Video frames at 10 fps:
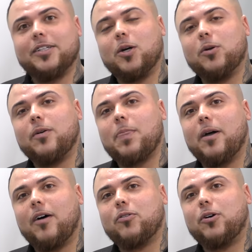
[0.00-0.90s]
So
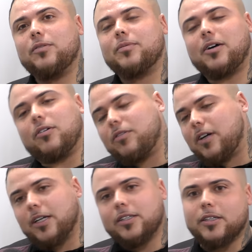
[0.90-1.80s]
I've gone, I've gone,
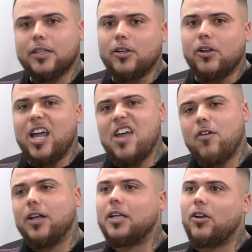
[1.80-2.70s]
fuck it. So,
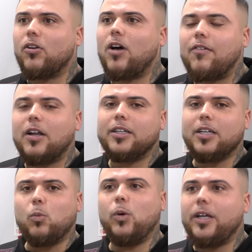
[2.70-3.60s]
everyone said, look, live, and I
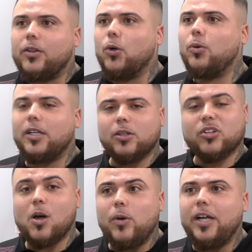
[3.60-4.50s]
said, we can do these. I
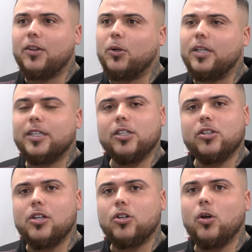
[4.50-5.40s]
was going, we can do these. And
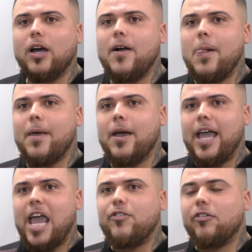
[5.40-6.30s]
it's like, you know, like
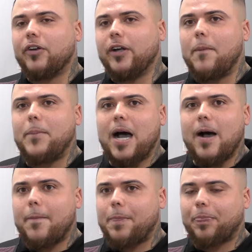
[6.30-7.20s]
everything
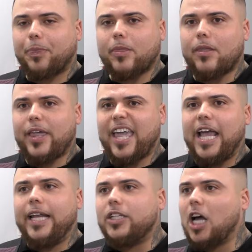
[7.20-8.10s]
about
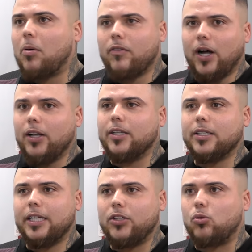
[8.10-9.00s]
any type of
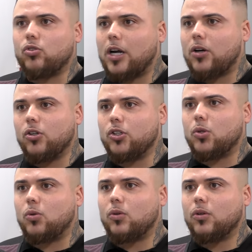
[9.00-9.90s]
violence is all
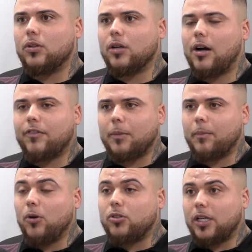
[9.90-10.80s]
psychological. I think
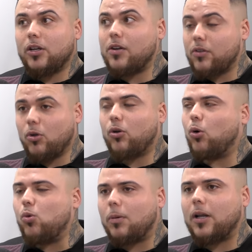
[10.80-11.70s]
mostly, like not
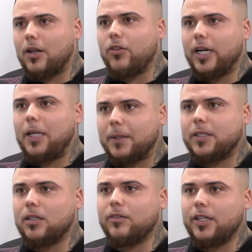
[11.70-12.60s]
all, but like
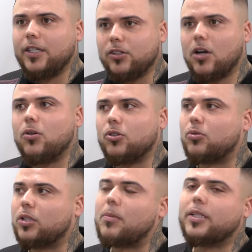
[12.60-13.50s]
90% of it is
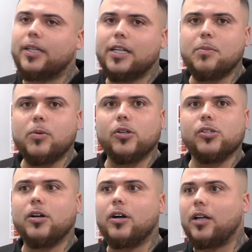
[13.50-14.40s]
psychological. Someone said that to me when I
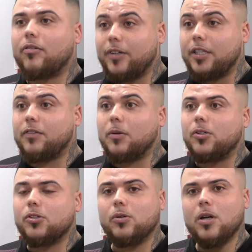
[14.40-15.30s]
was younger, and I think it's
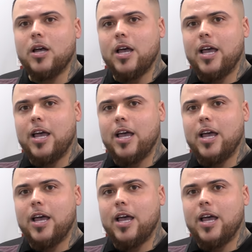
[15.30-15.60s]
very true.